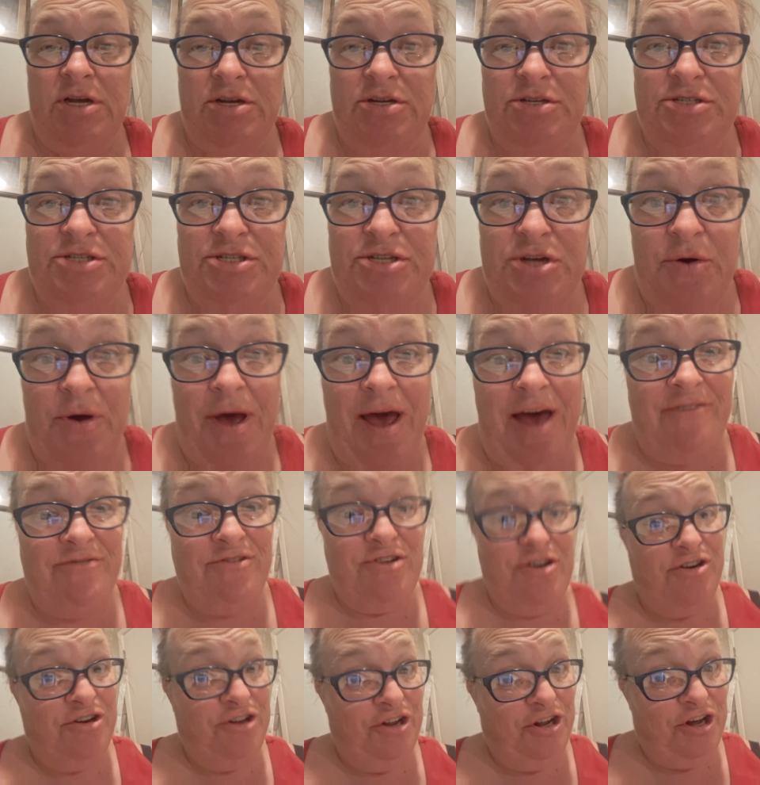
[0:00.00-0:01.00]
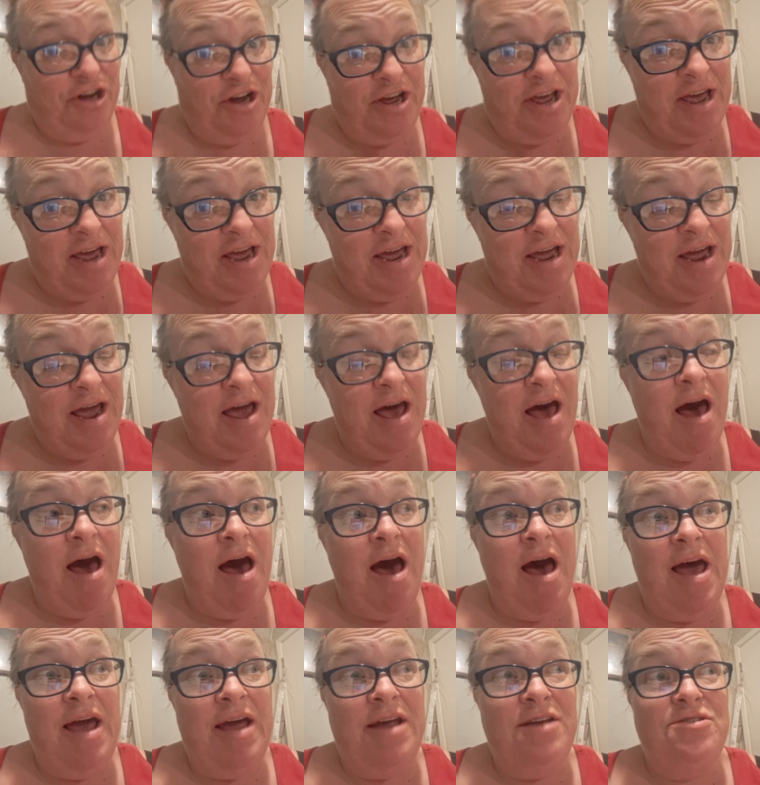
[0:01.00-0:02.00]
So after looking,
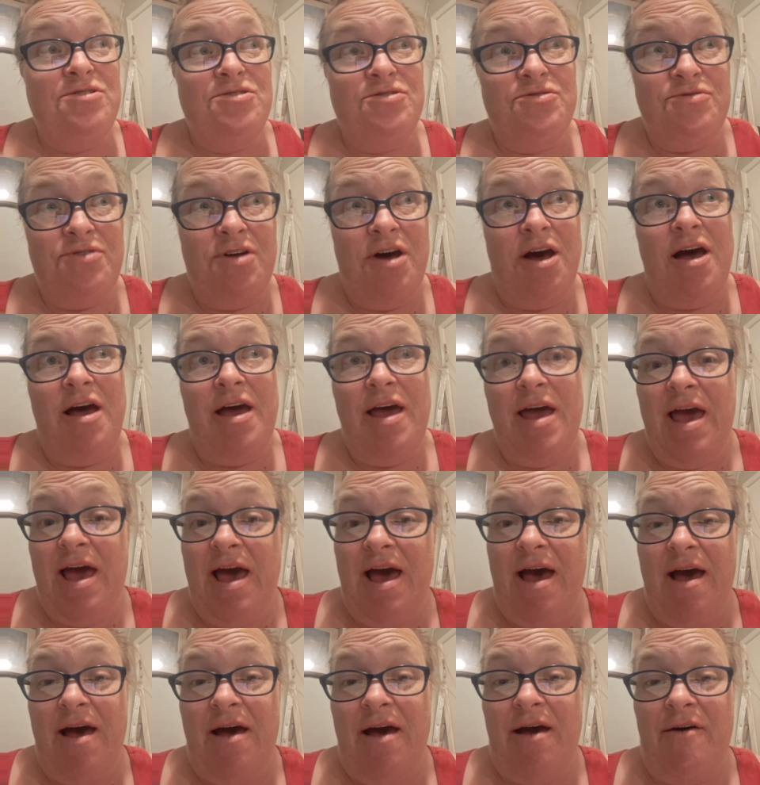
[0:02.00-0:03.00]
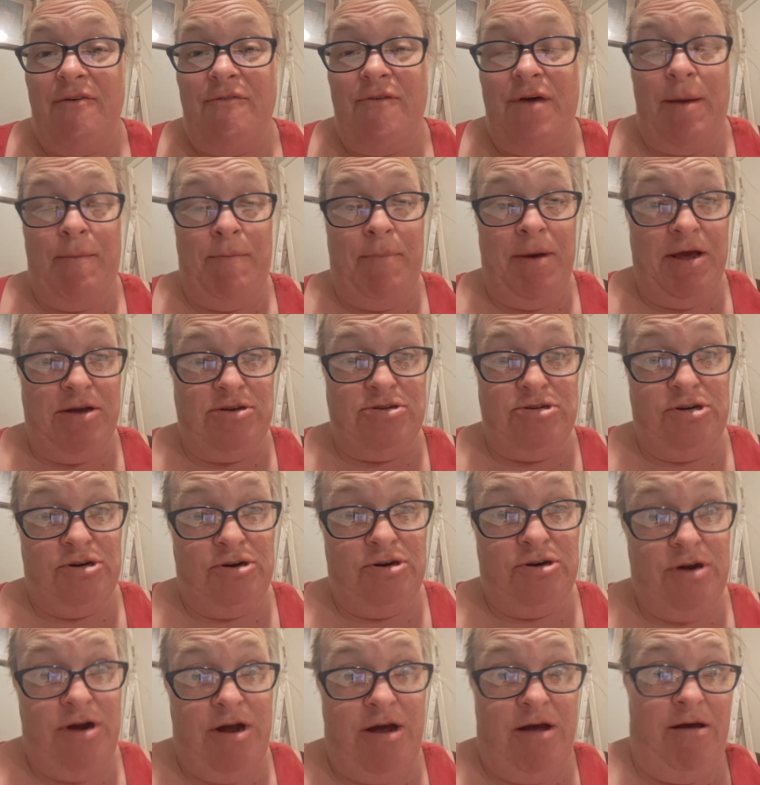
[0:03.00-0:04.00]
I do not have a
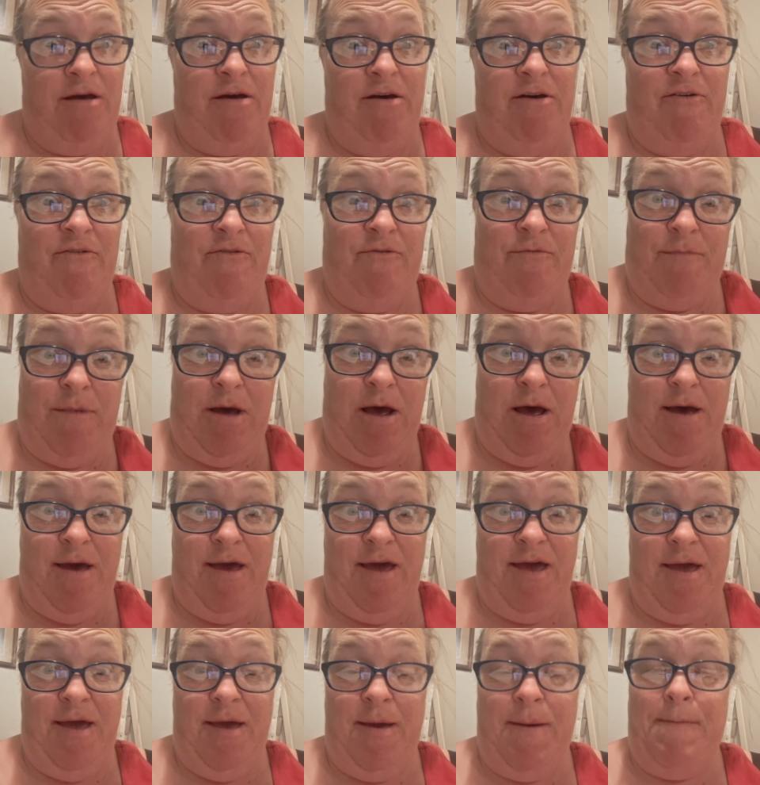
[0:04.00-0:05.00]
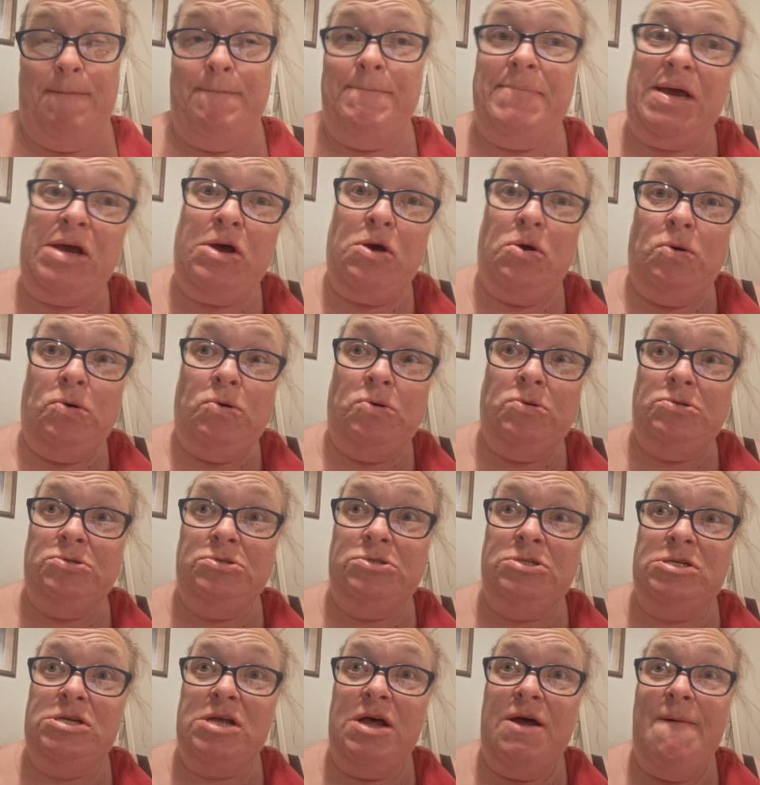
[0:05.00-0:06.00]
picture of my
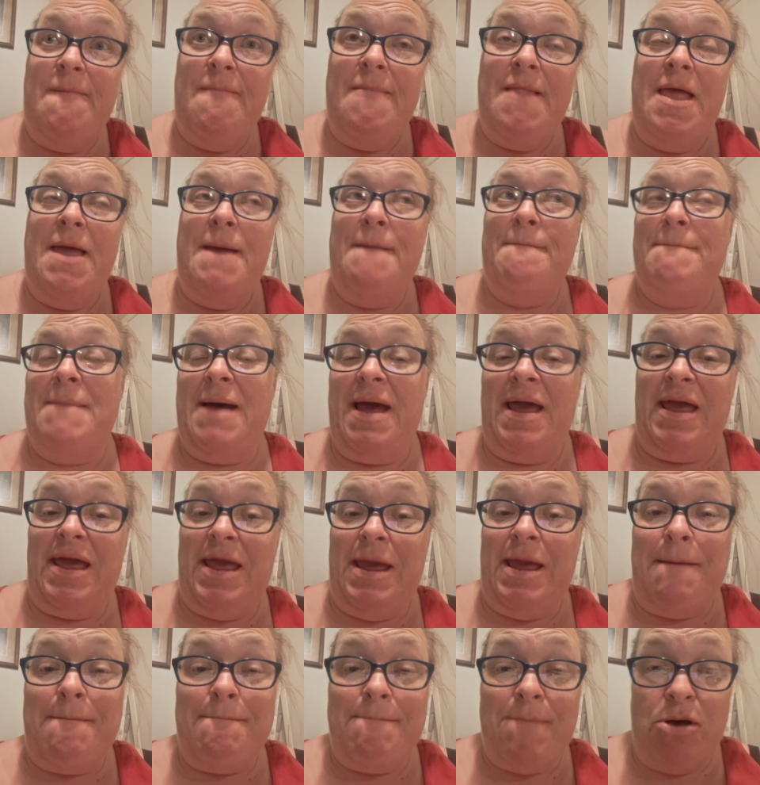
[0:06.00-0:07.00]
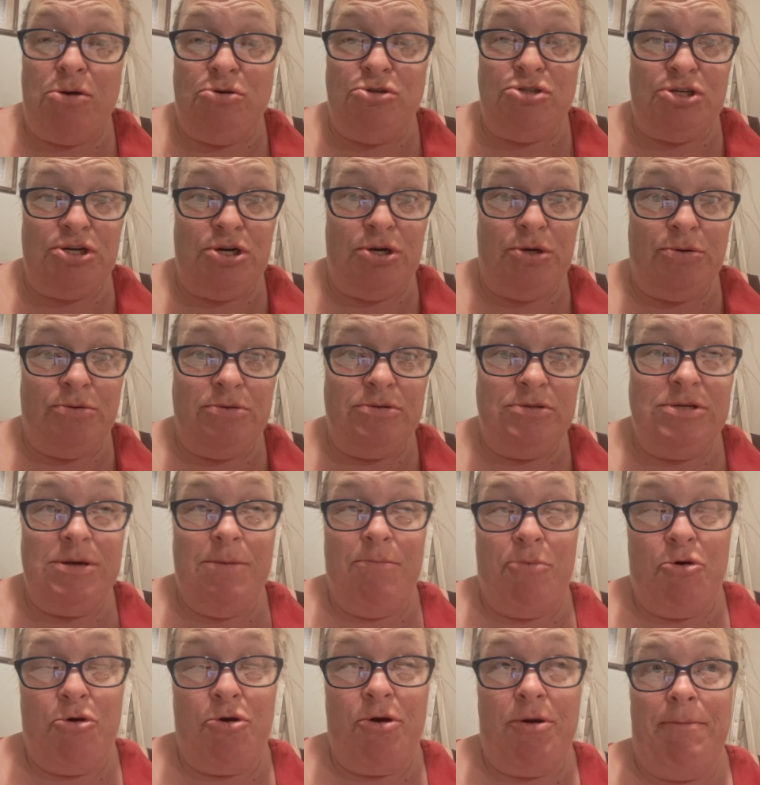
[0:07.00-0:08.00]
Pickles, my emotional
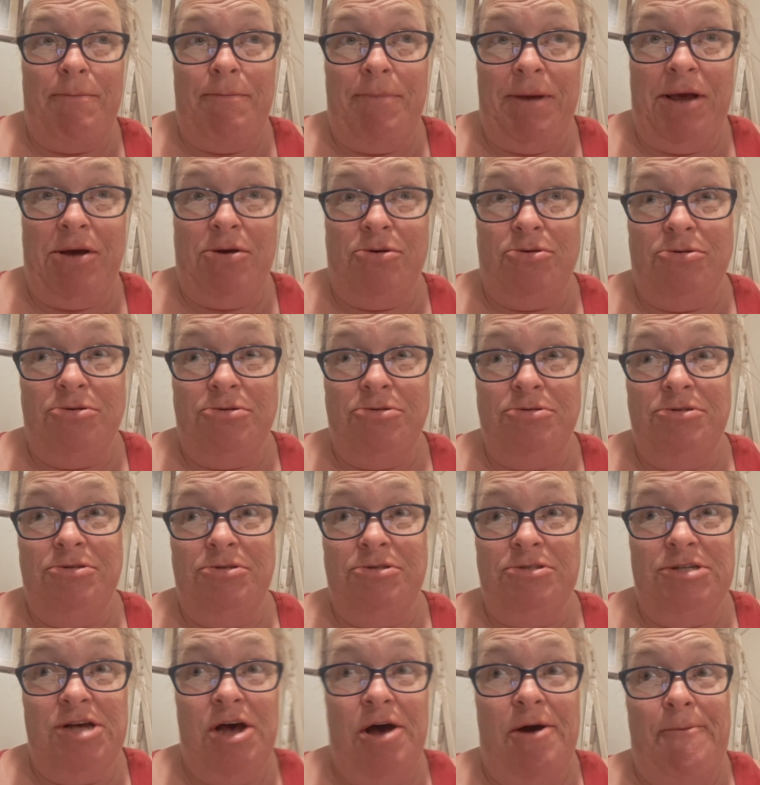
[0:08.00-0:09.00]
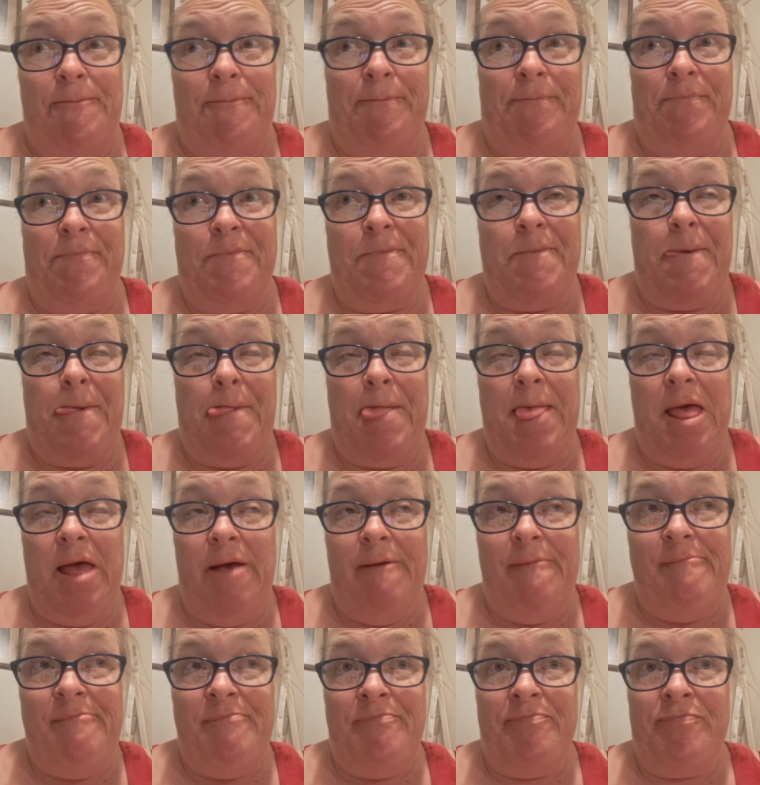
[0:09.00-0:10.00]
support Pickles, so
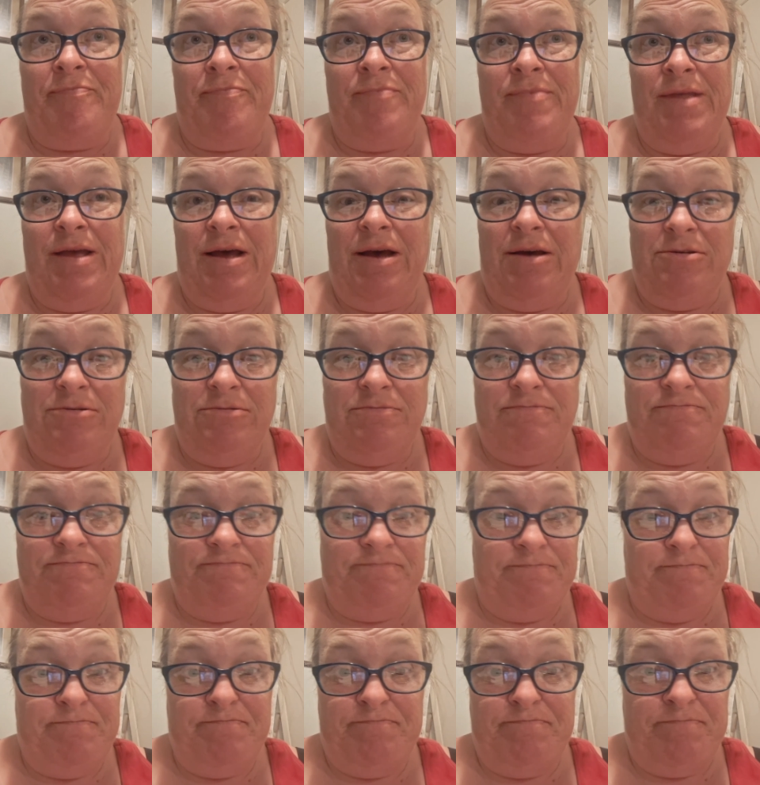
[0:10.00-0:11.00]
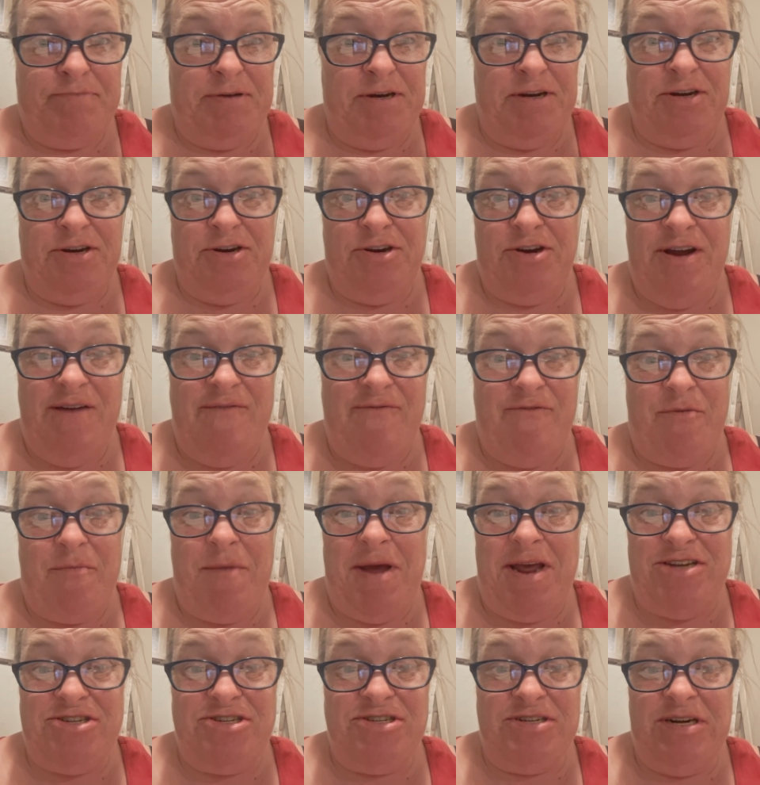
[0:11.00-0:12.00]
I'll put her
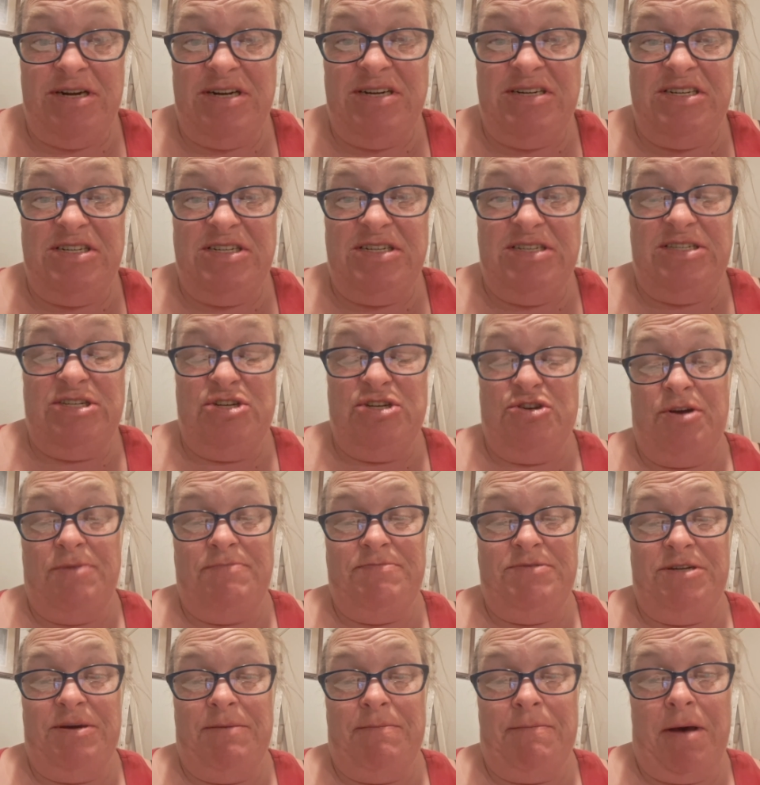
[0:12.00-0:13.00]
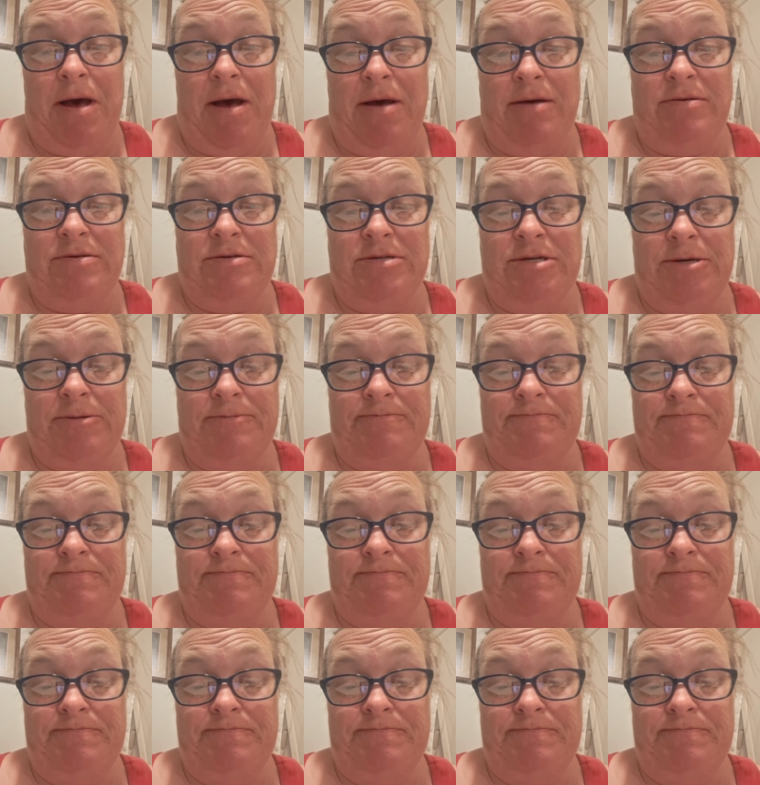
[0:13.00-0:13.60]
information in the description box.